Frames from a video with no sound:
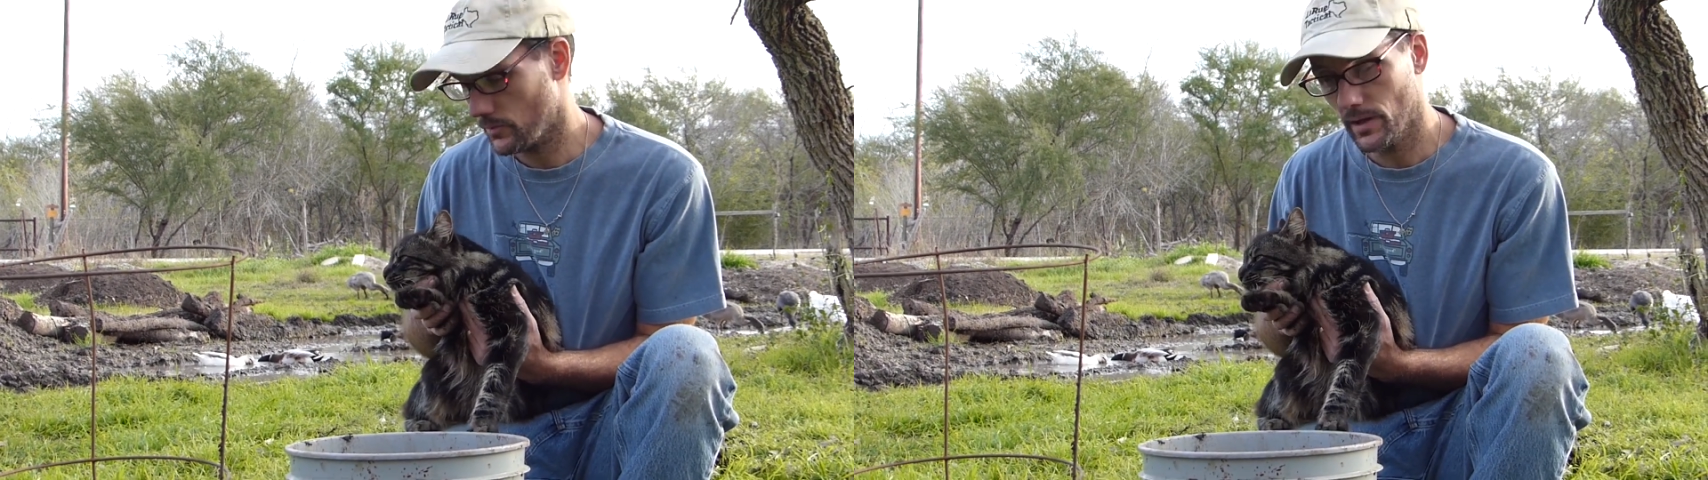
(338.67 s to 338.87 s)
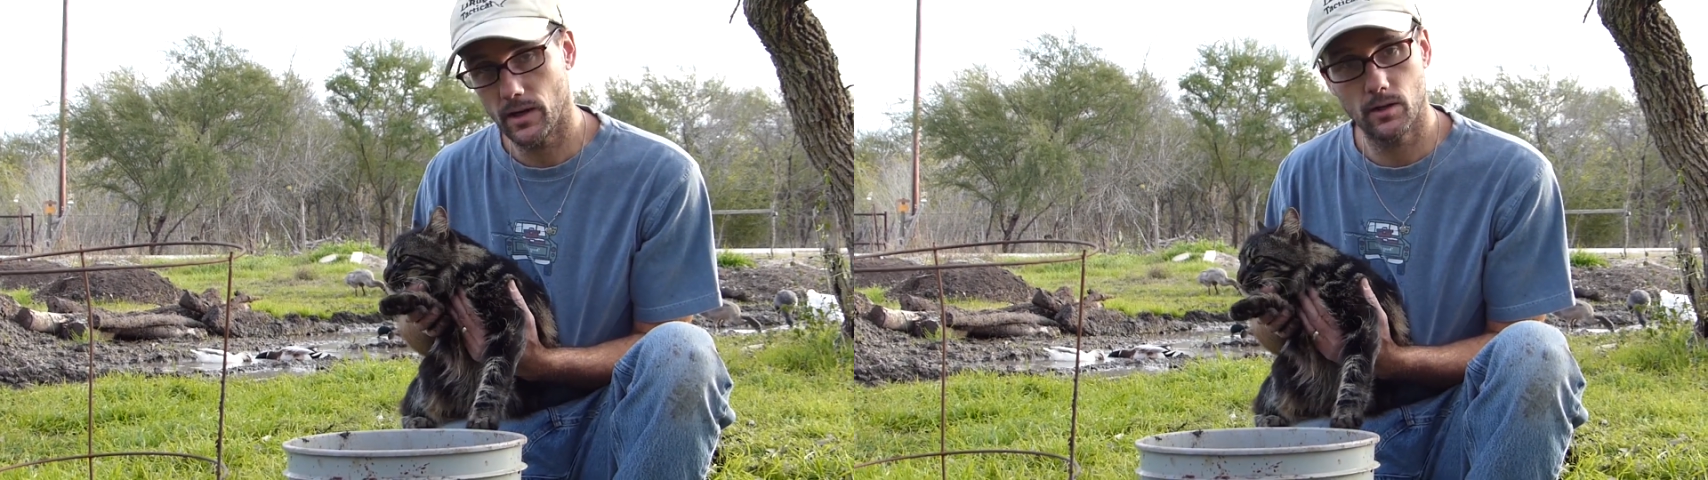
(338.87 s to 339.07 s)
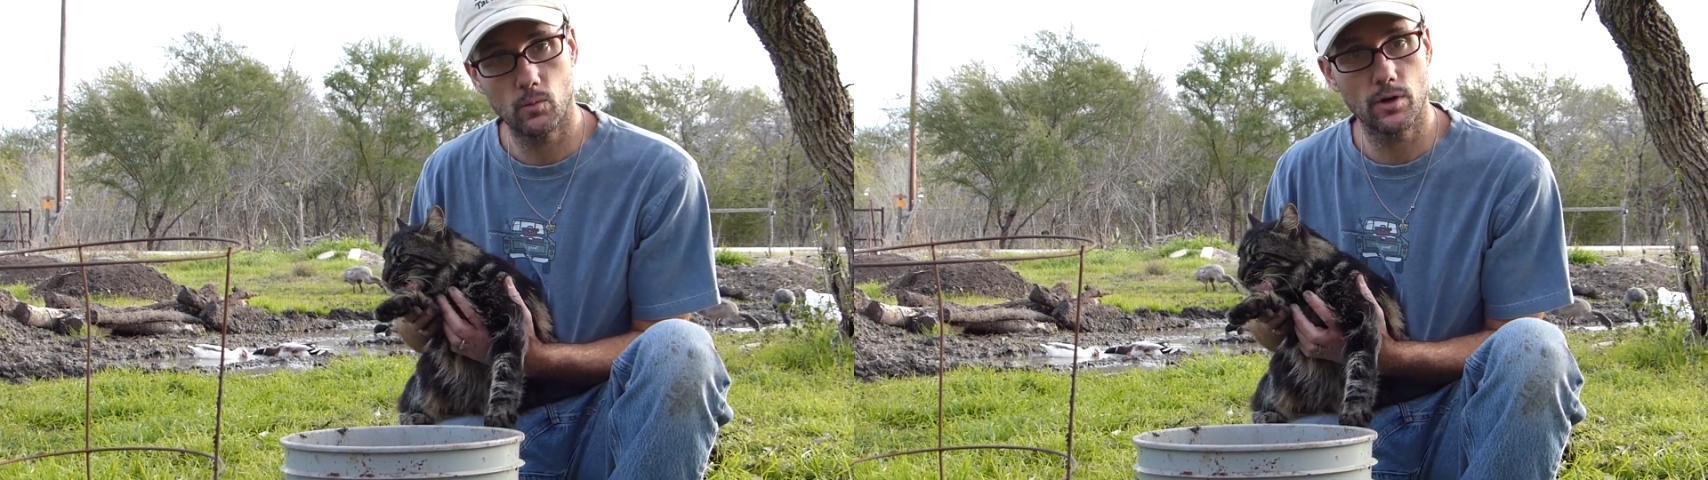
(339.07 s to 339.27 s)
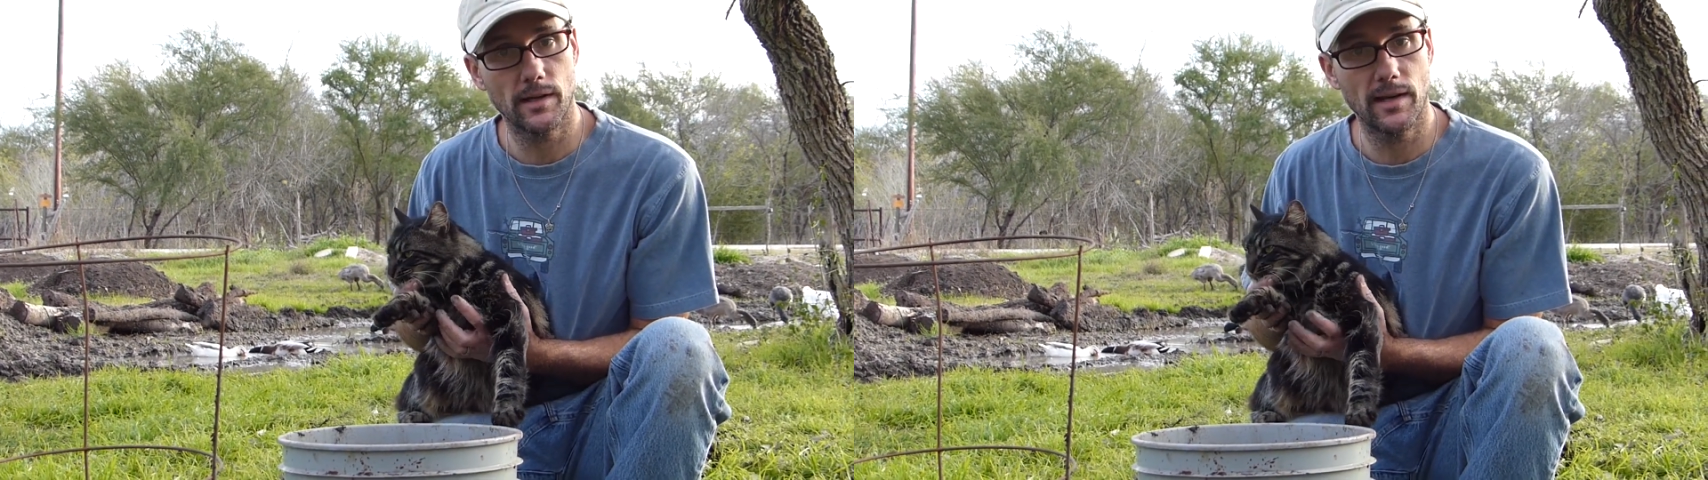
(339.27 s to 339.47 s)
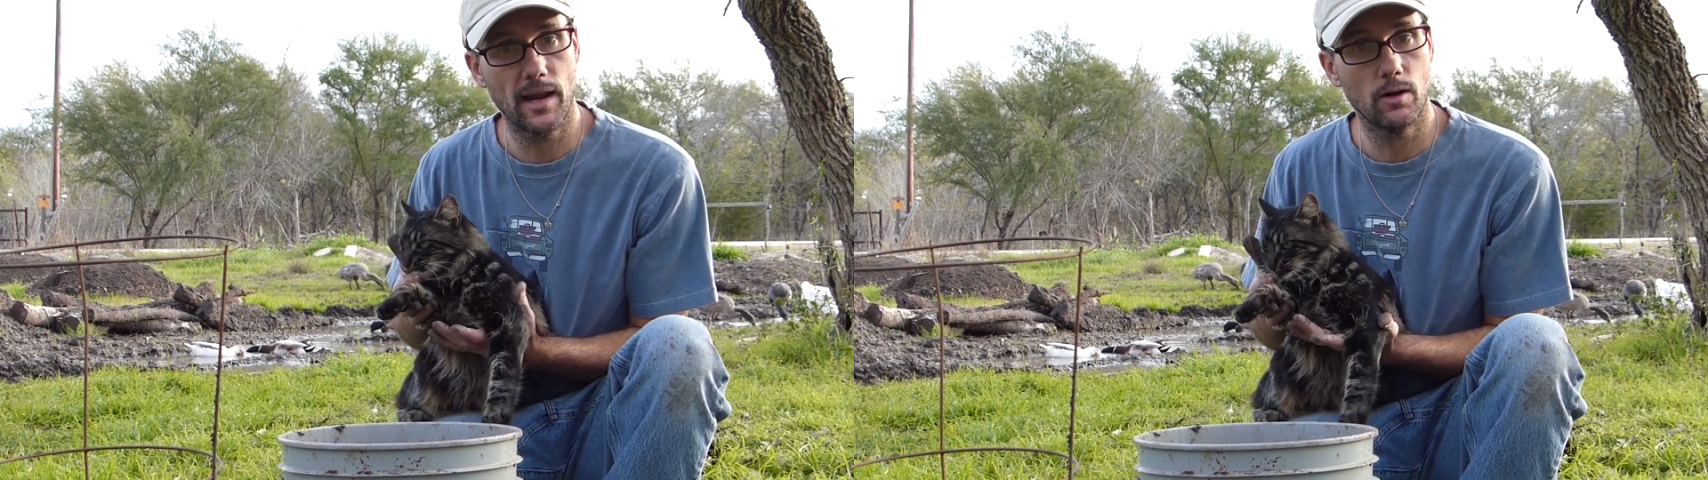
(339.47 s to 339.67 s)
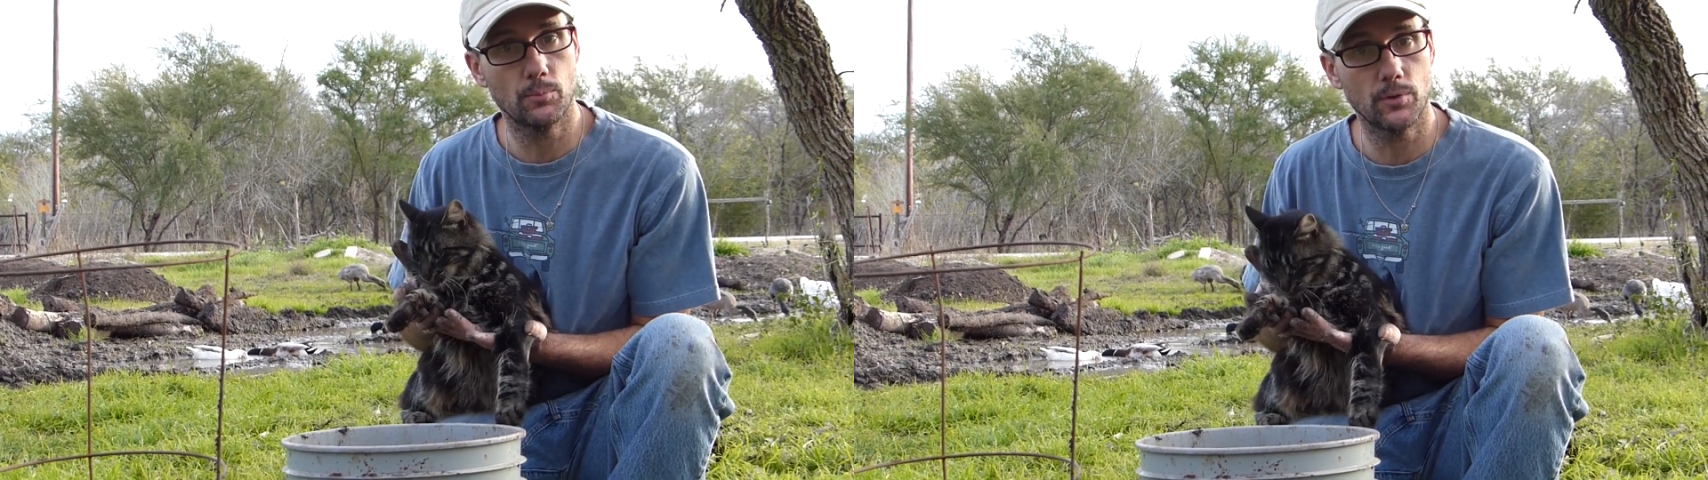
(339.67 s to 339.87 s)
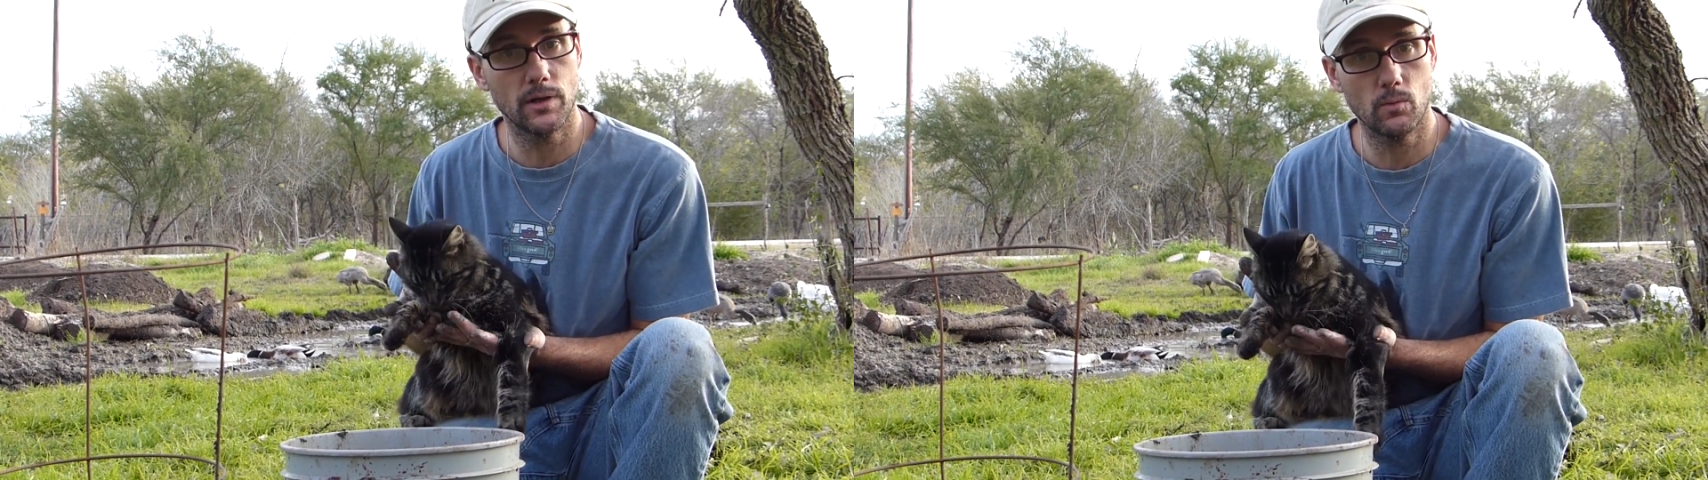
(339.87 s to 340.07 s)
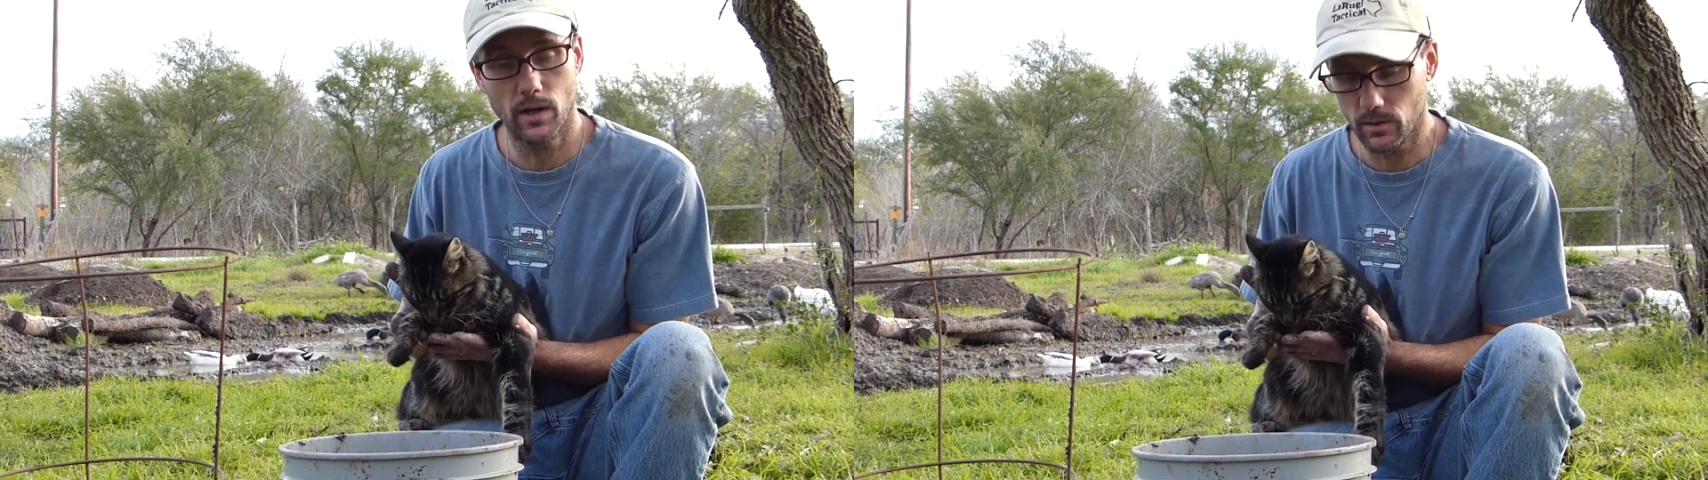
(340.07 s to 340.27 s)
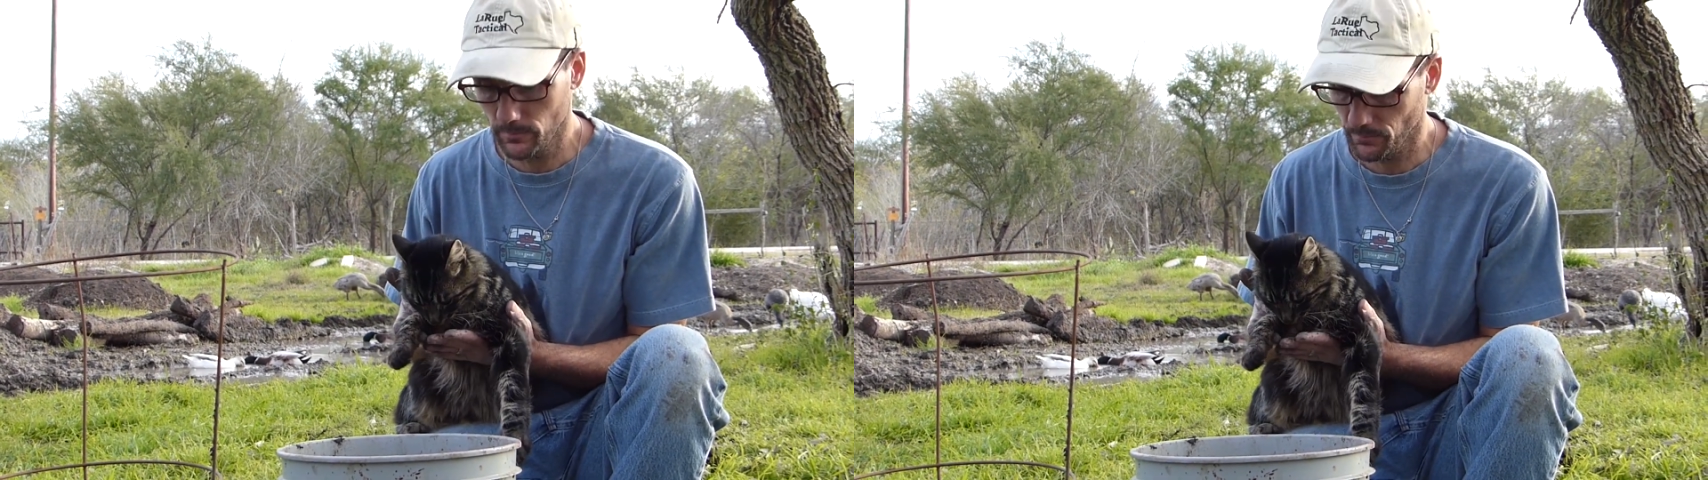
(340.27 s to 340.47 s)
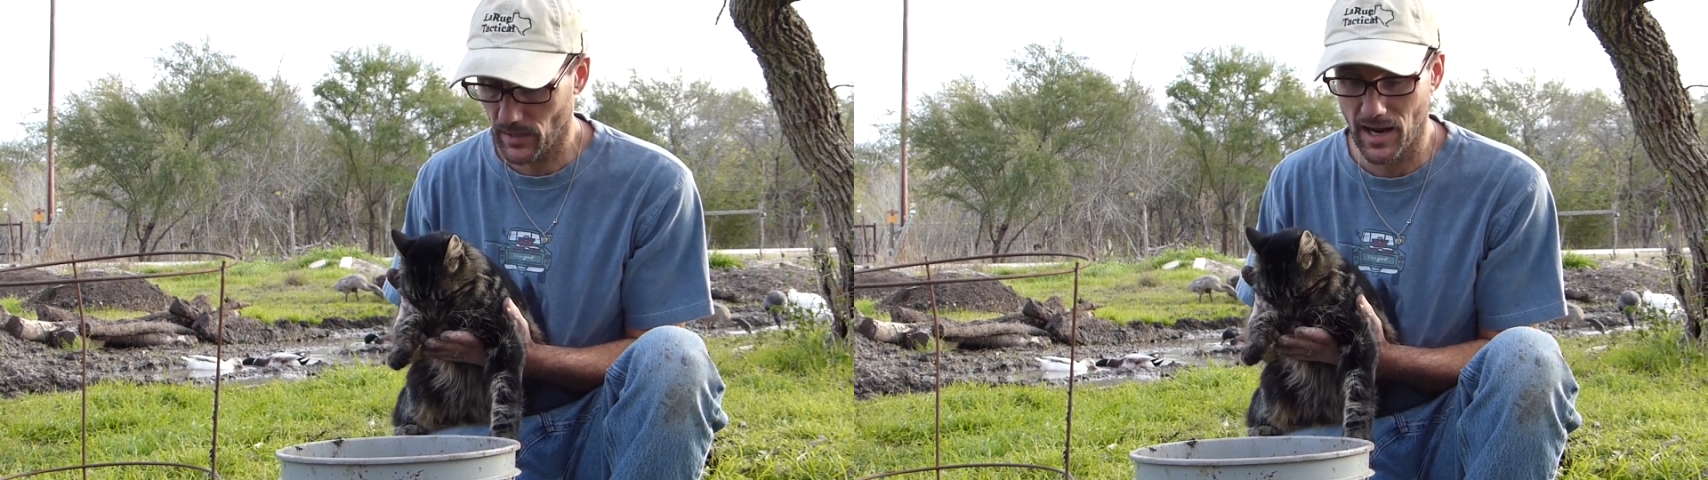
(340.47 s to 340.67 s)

they're working out pretty well.